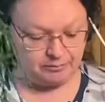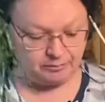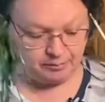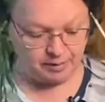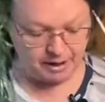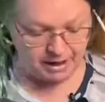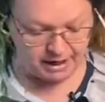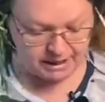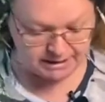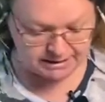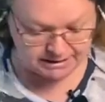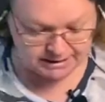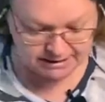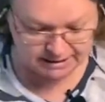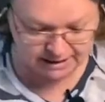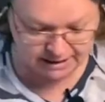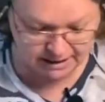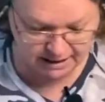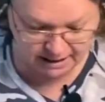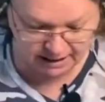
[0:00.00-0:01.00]
but
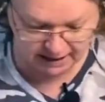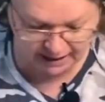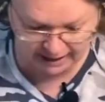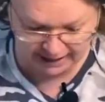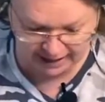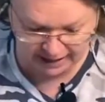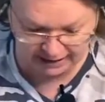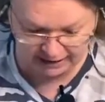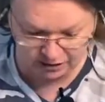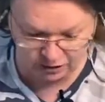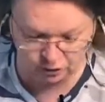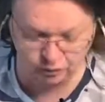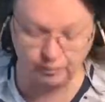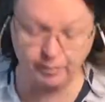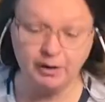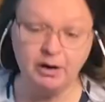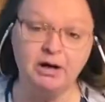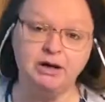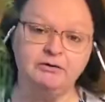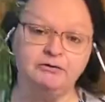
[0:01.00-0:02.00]
I had a
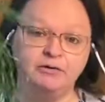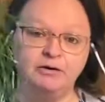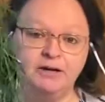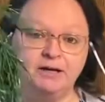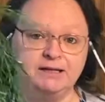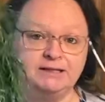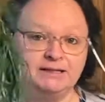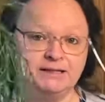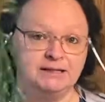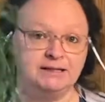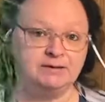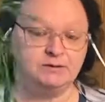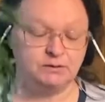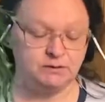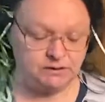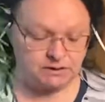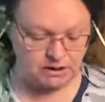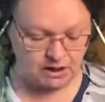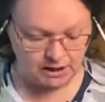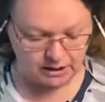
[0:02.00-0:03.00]
coupon for this. This
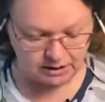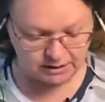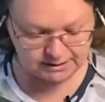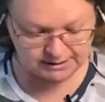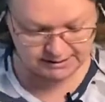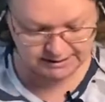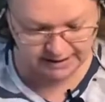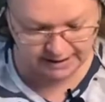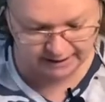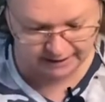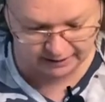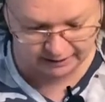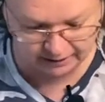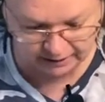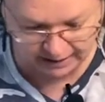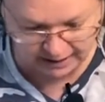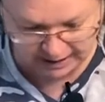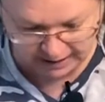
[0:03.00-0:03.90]
was not on sale.